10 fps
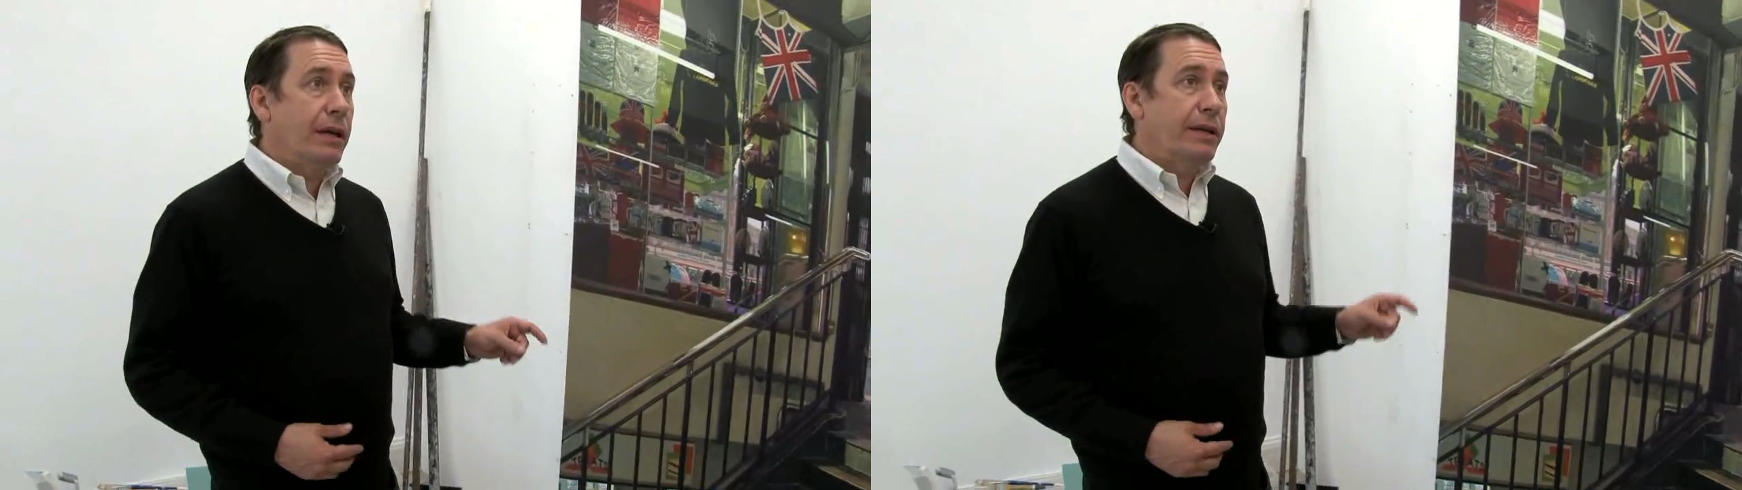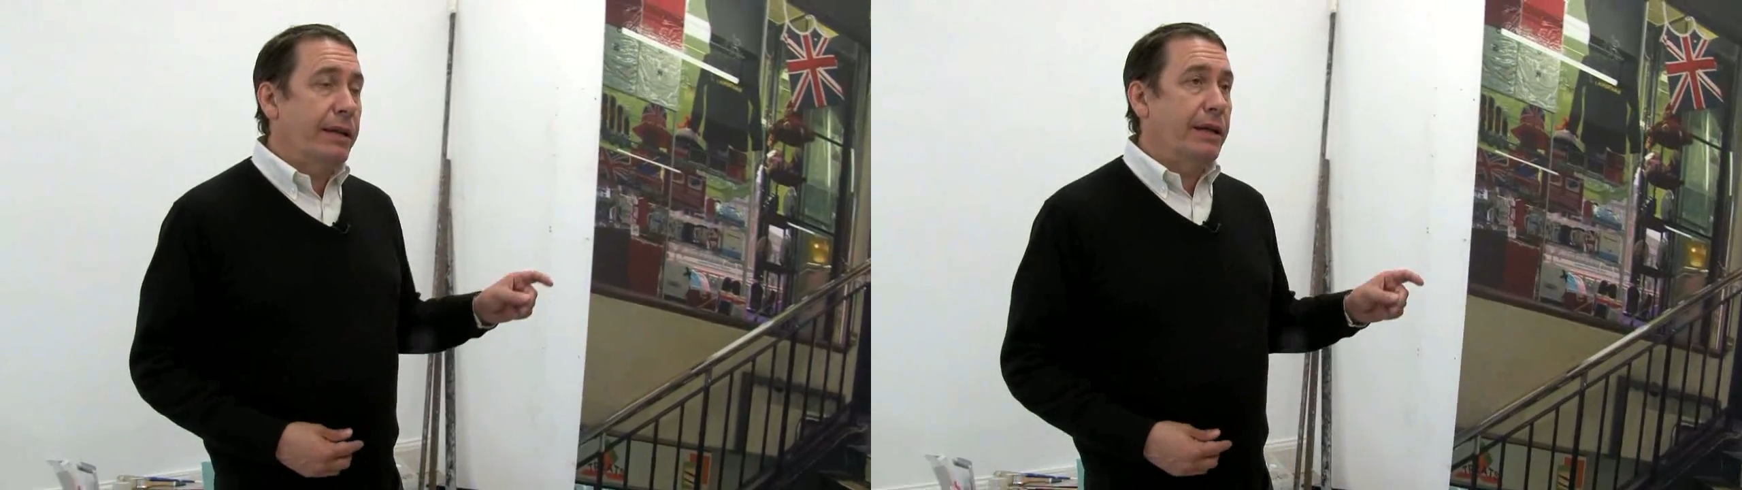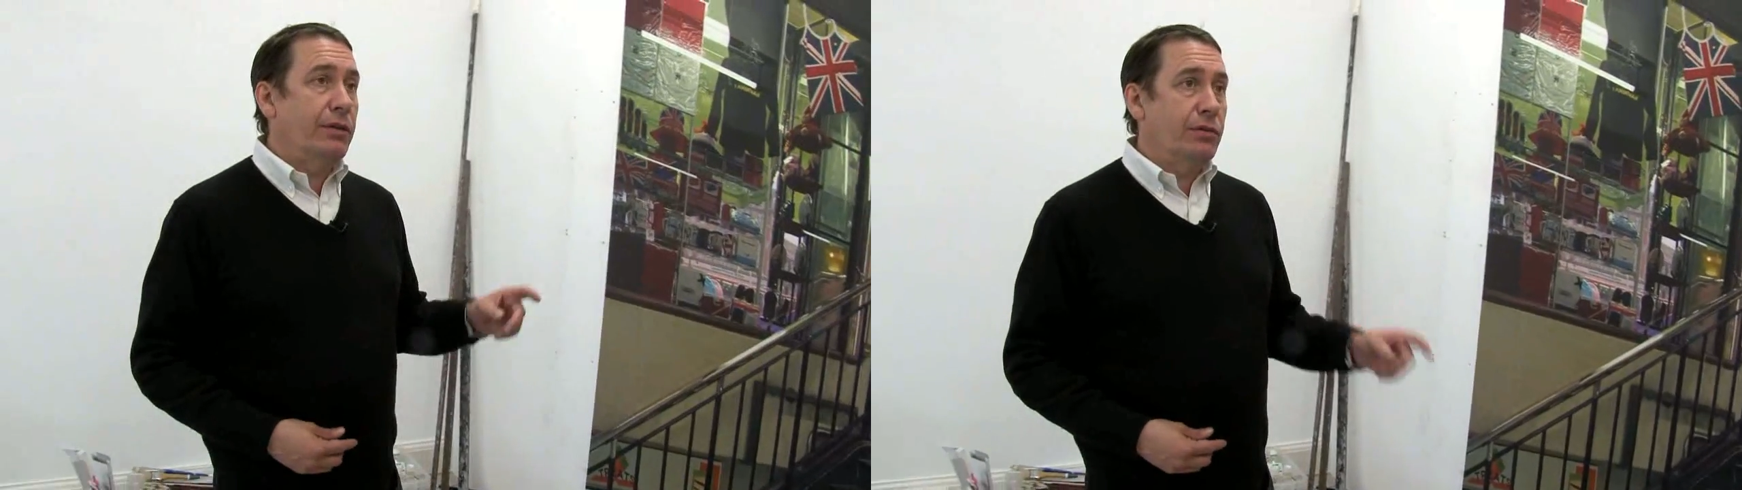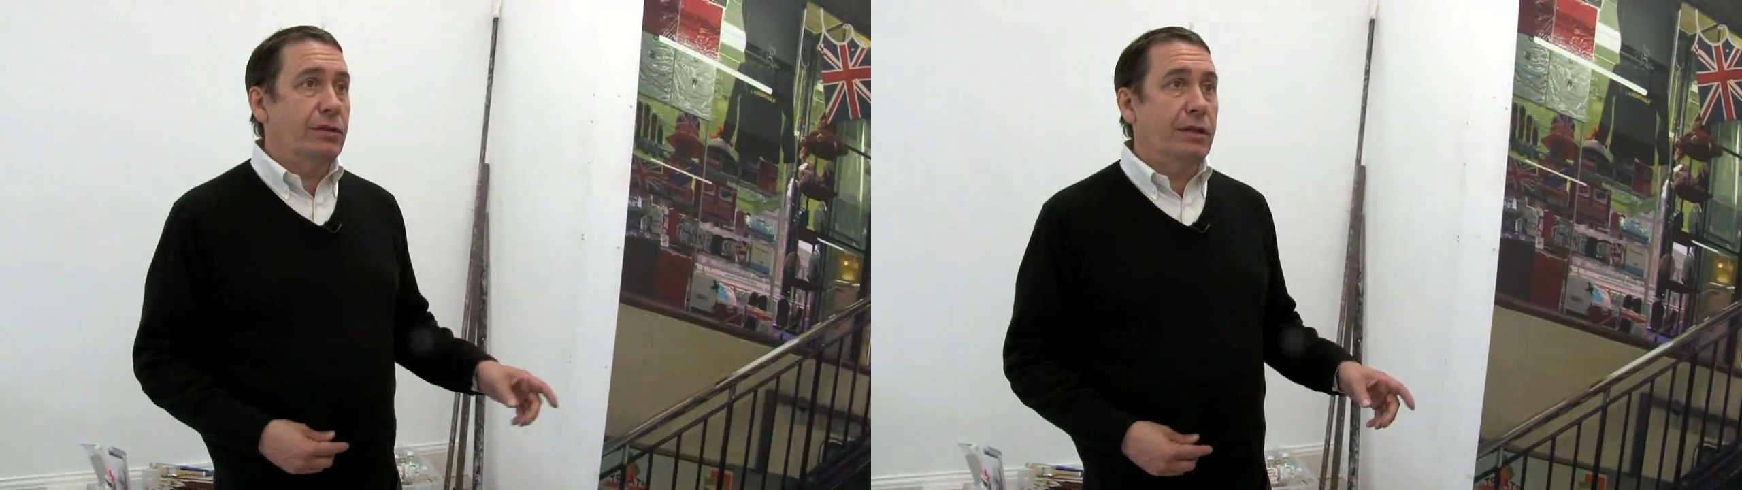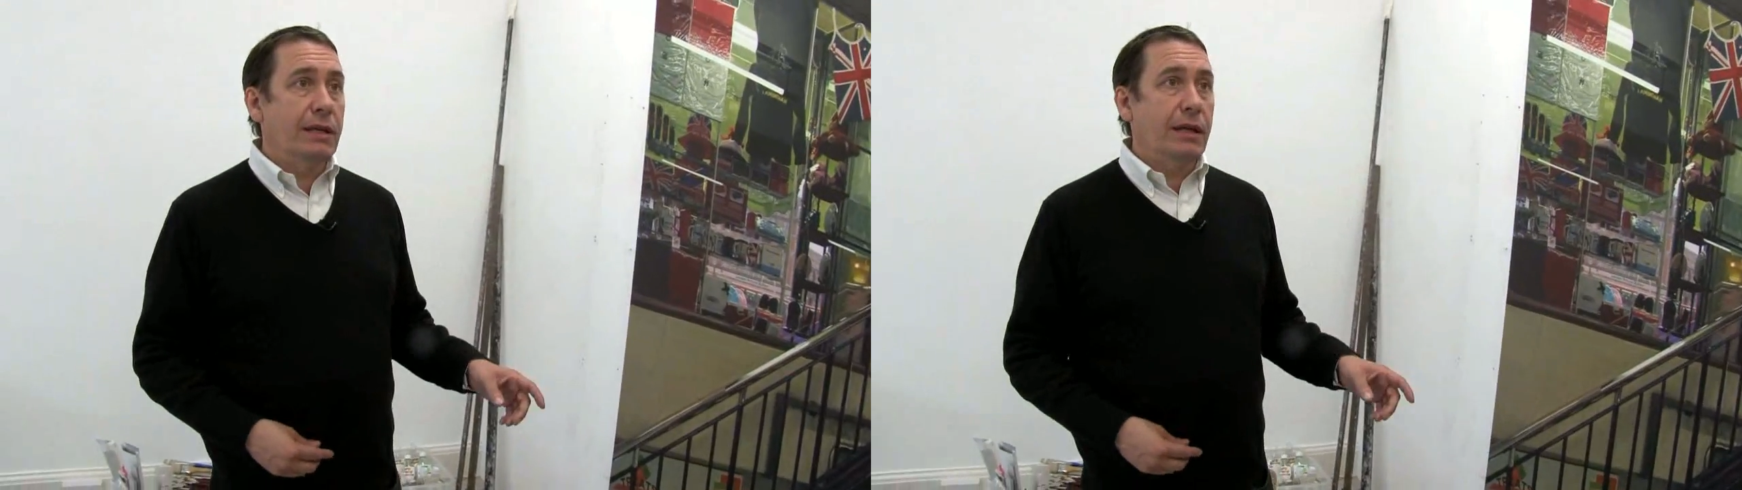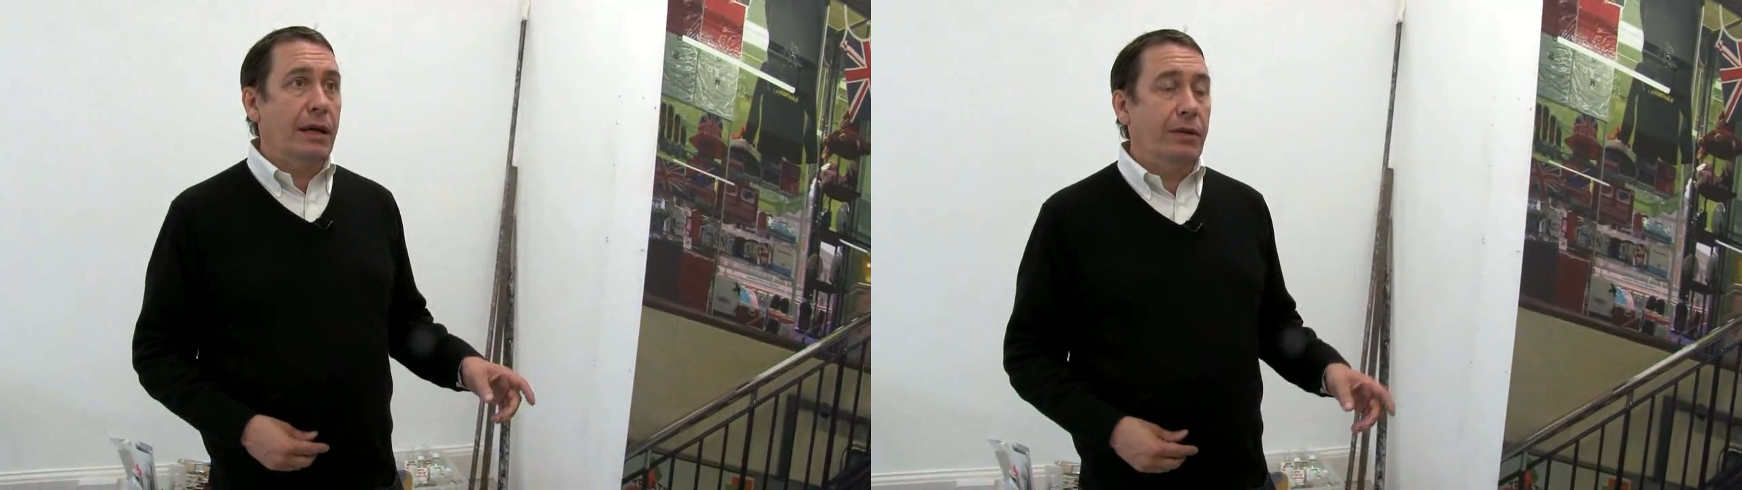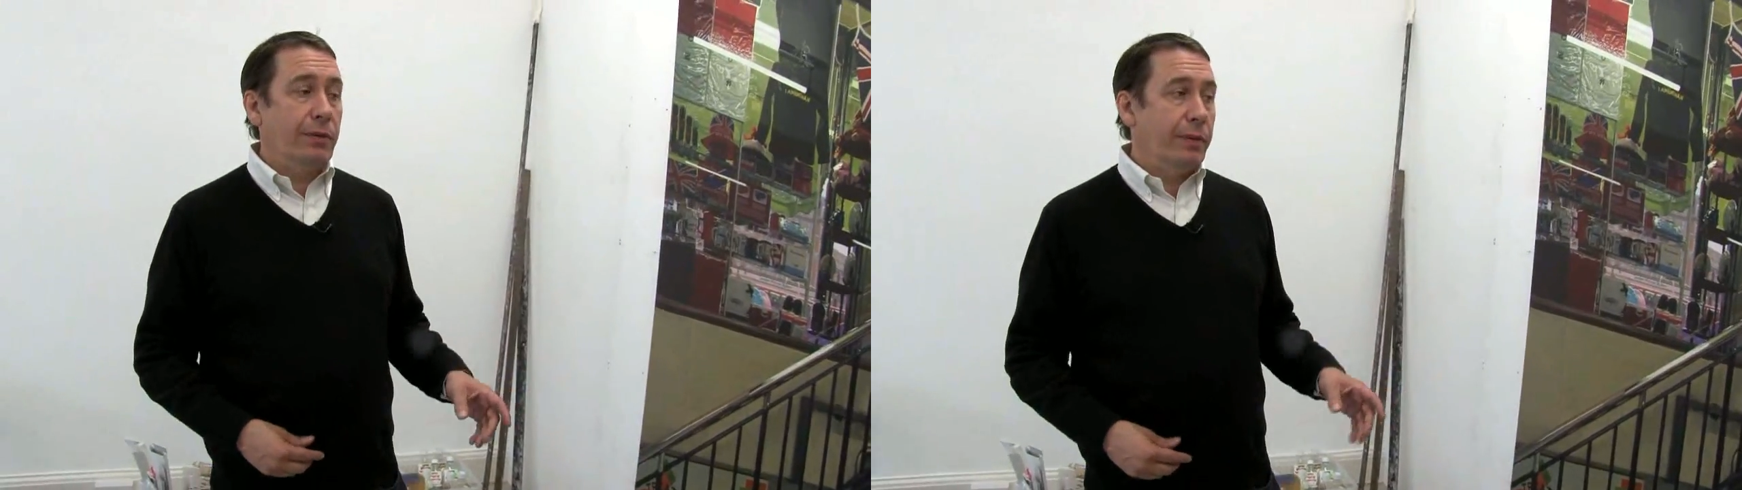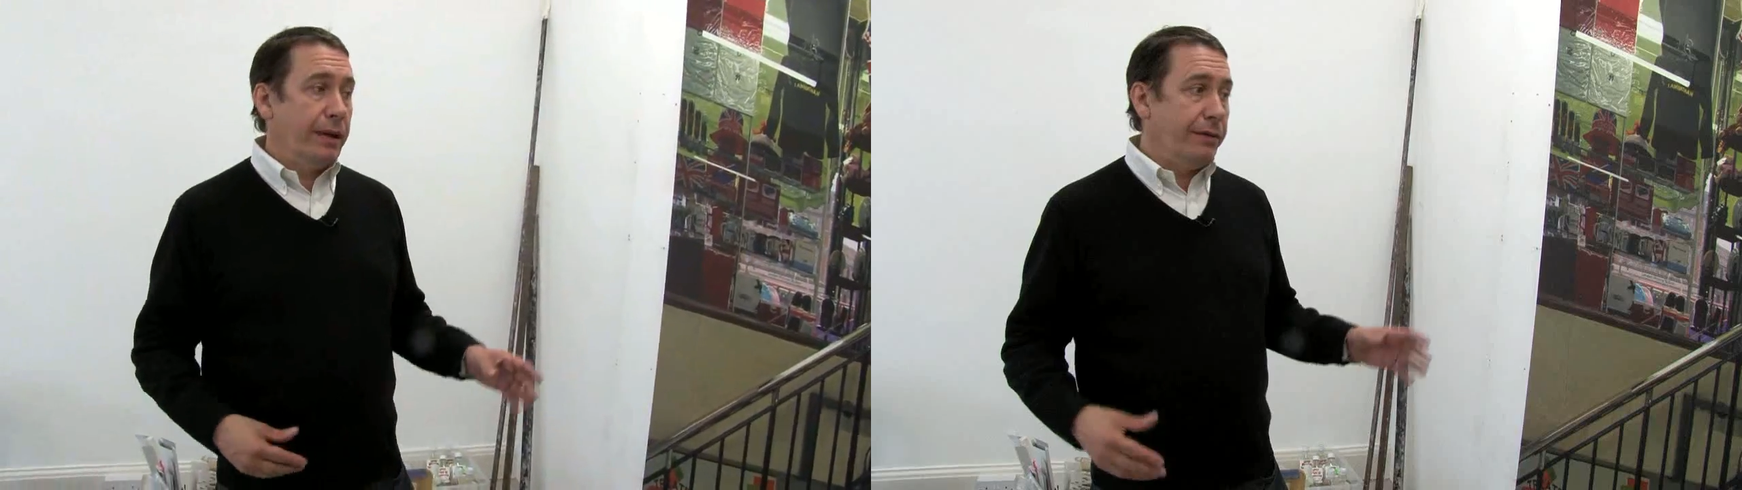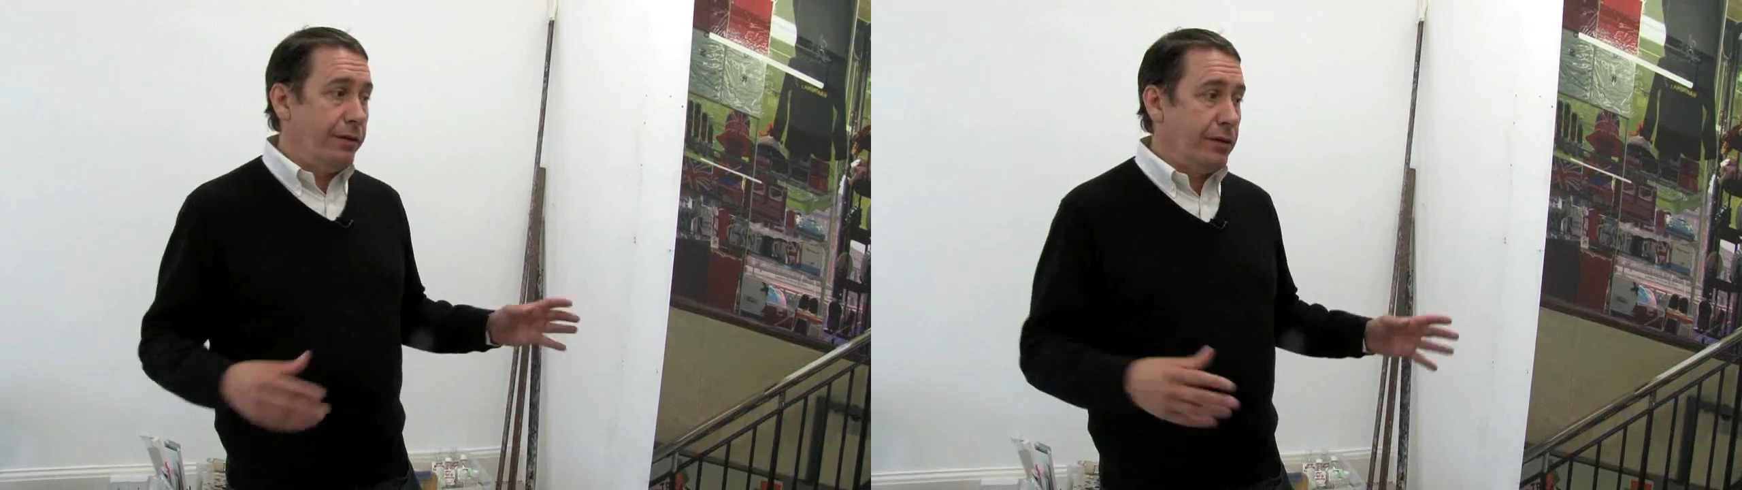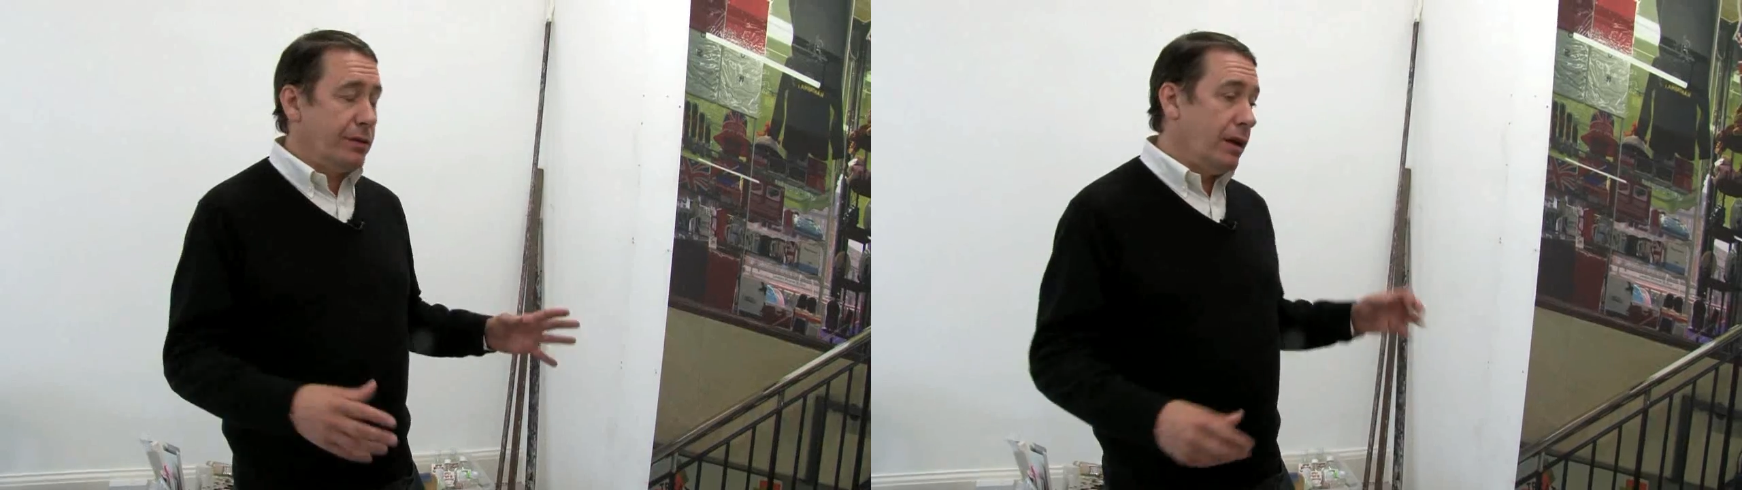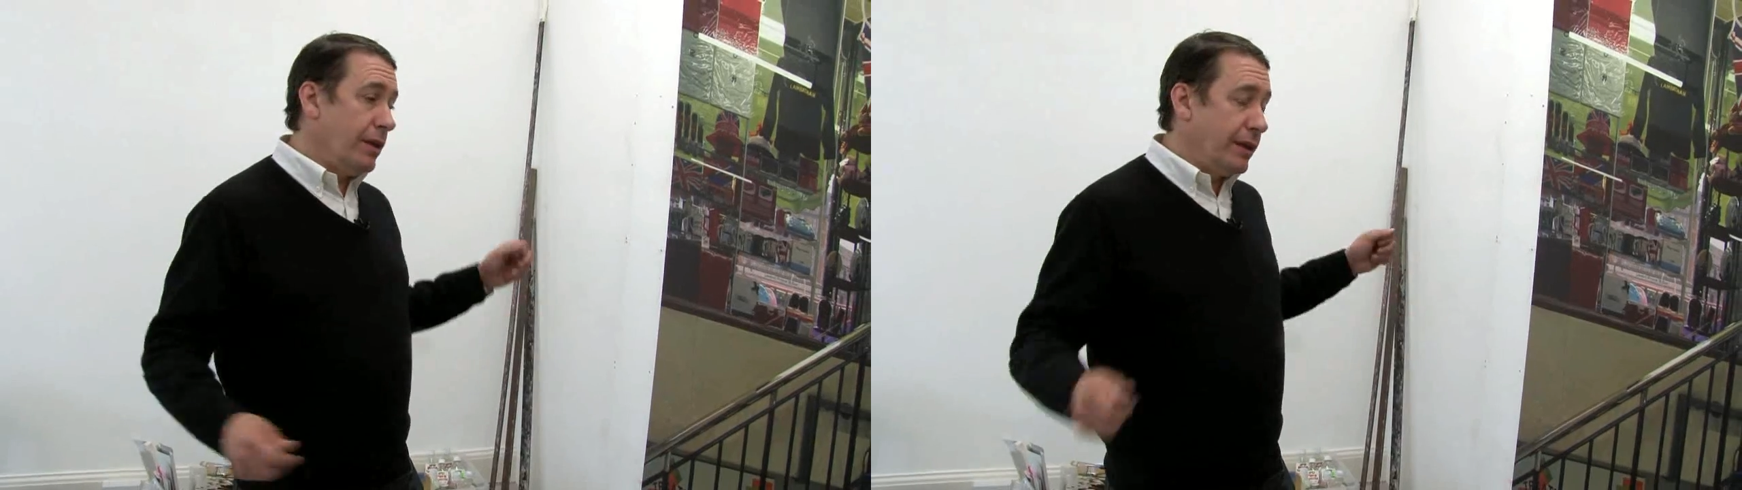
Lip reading: I think you can see that when they first start,